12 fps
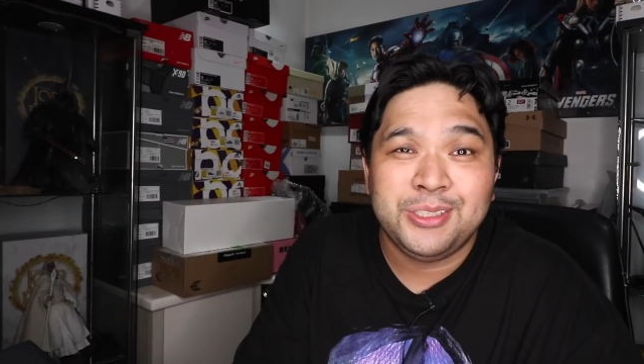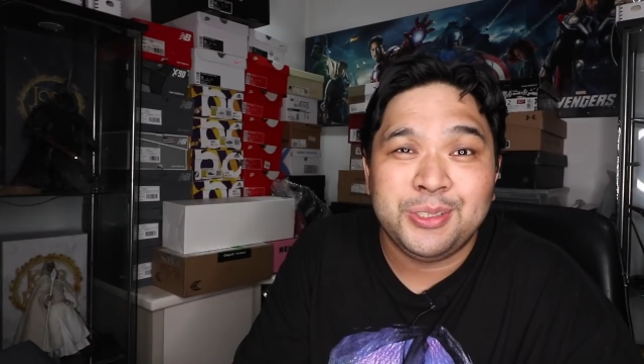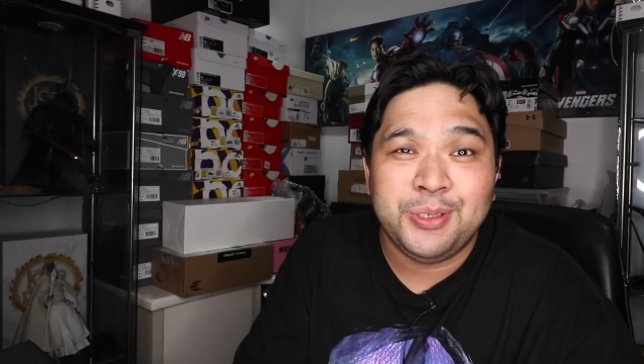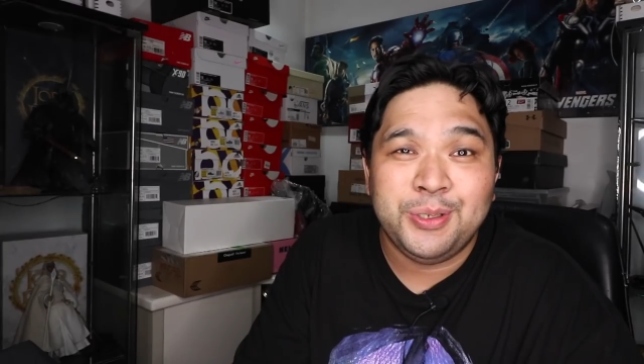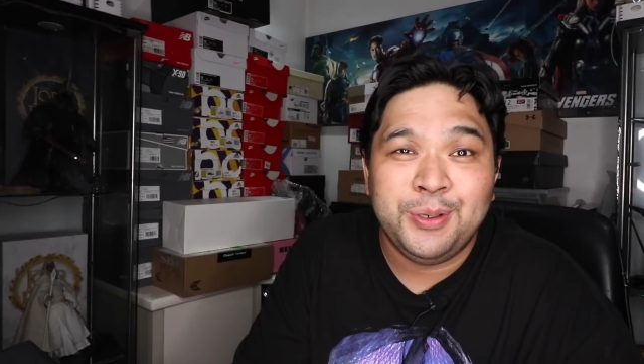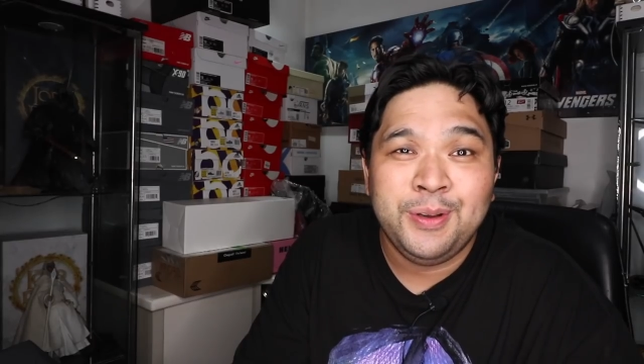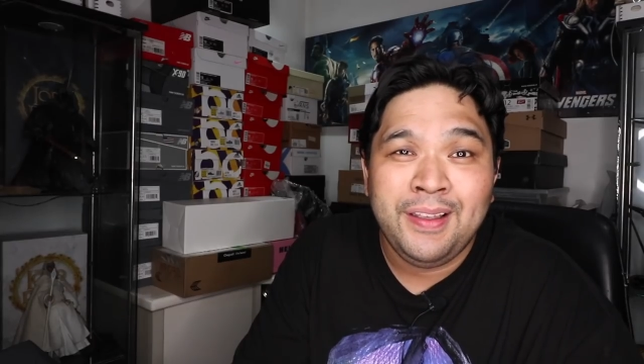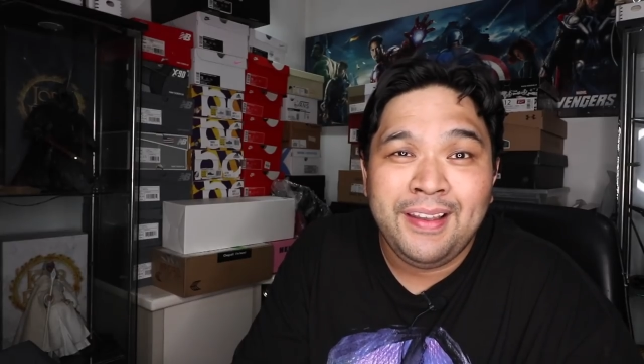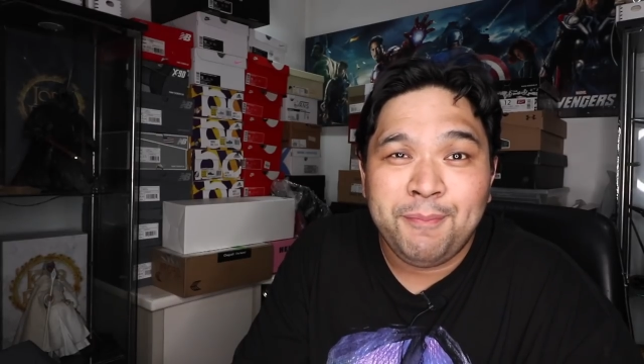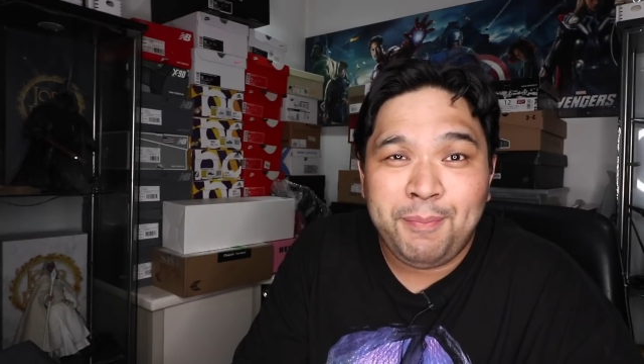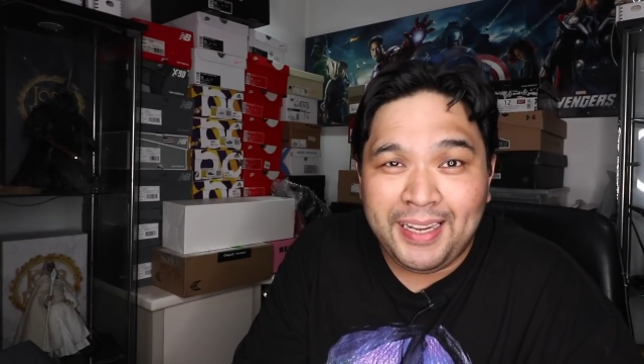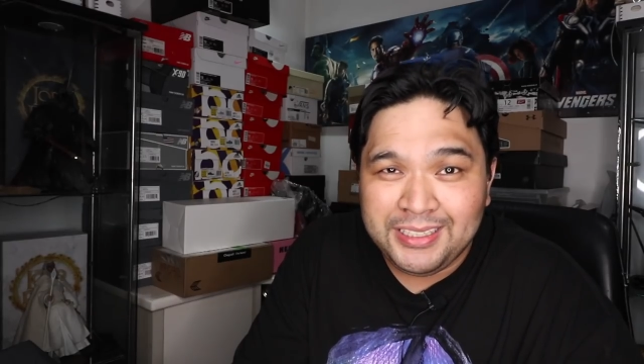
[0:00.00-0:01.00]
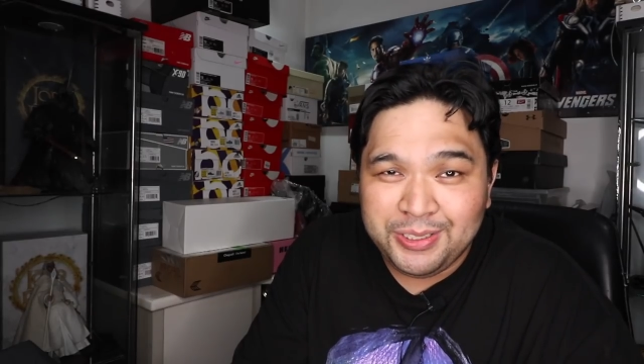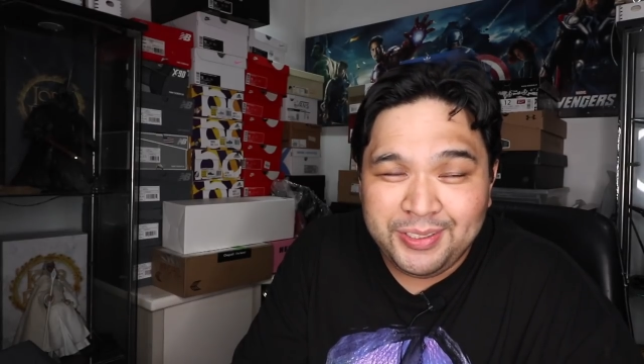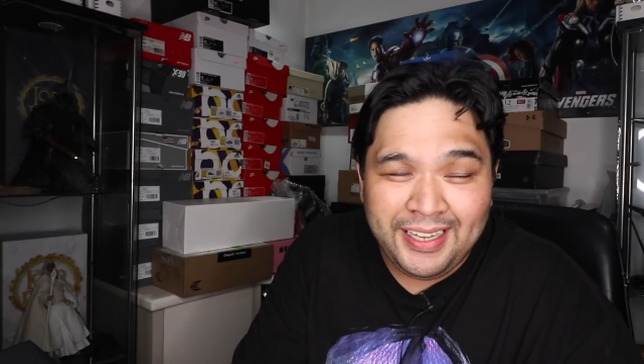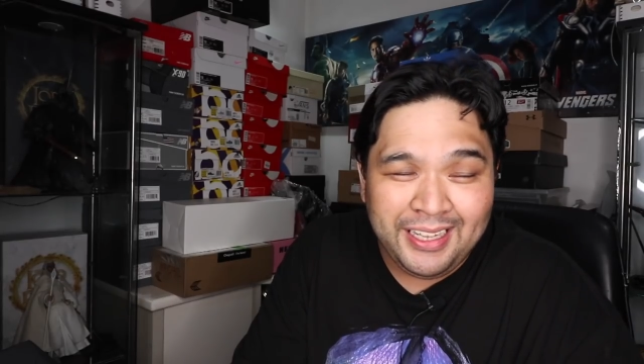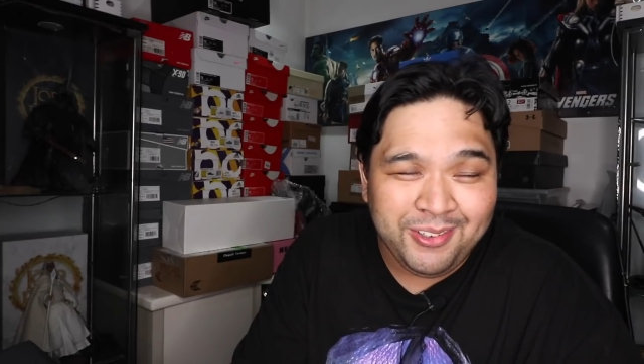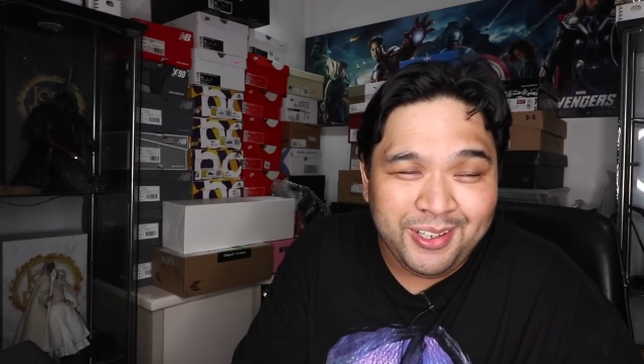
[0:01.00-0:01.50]
So passed on
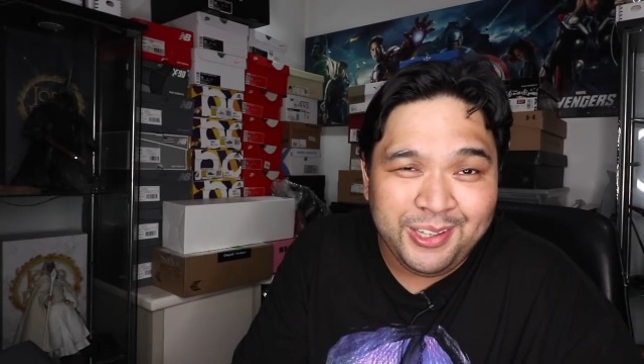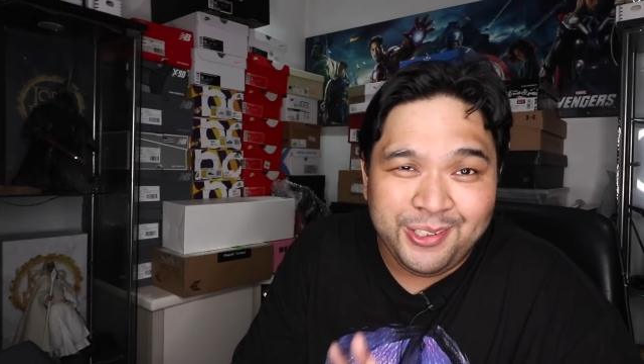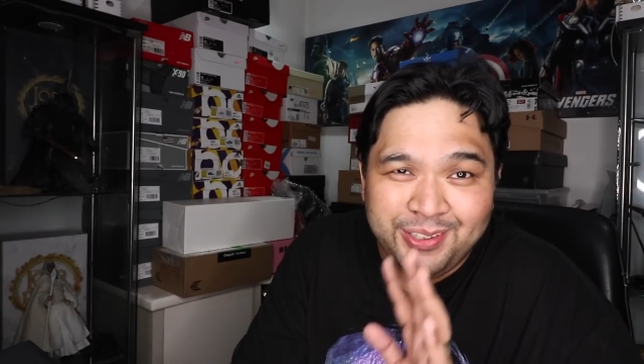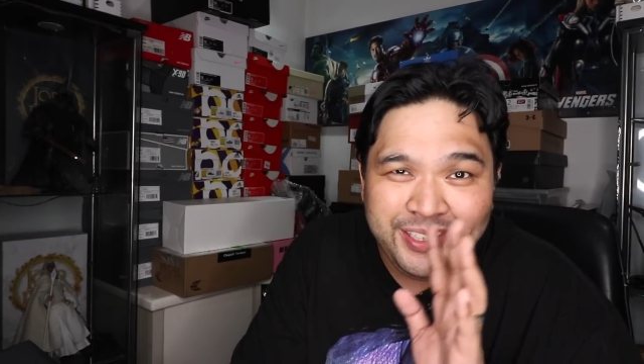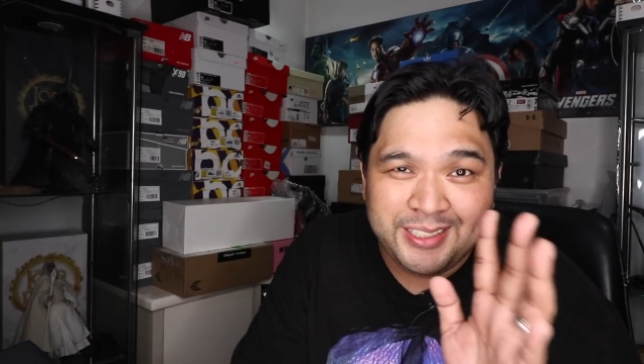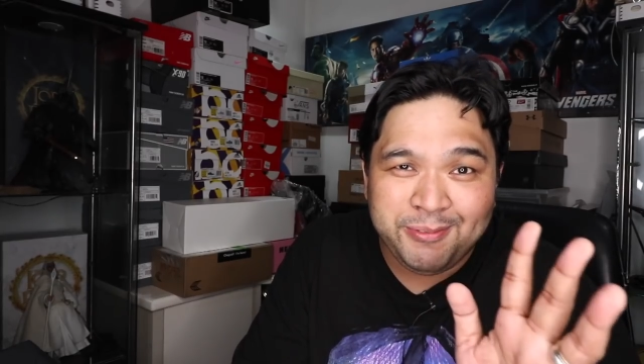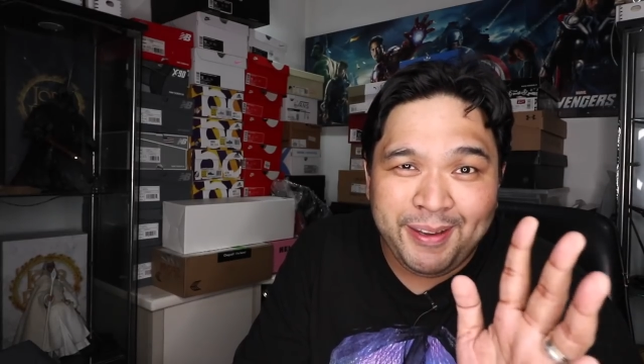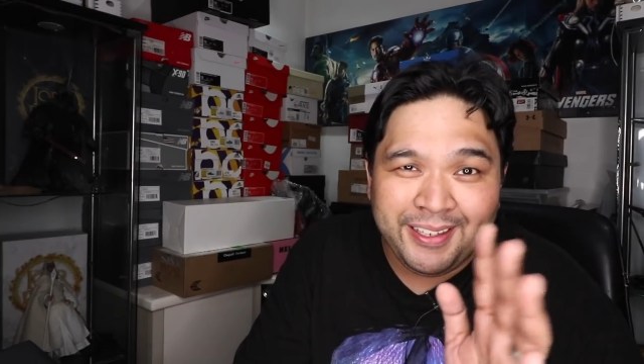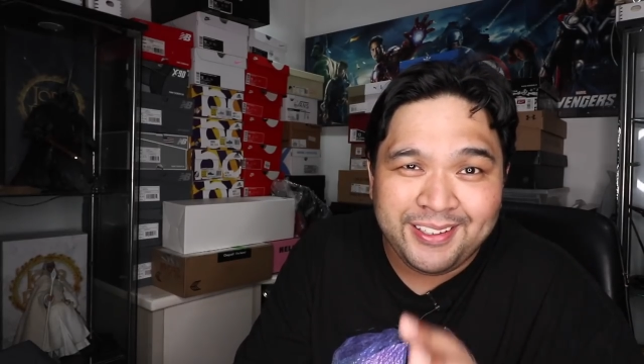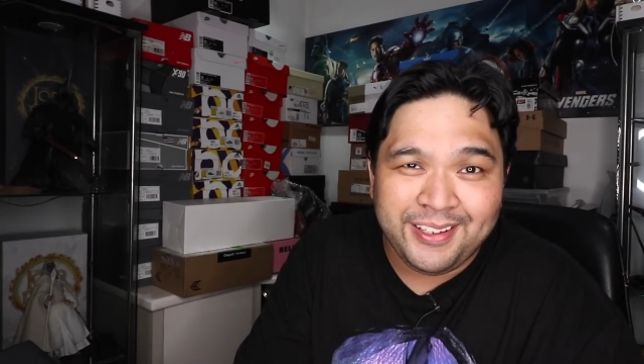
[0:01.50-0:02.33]
that one. Don't expect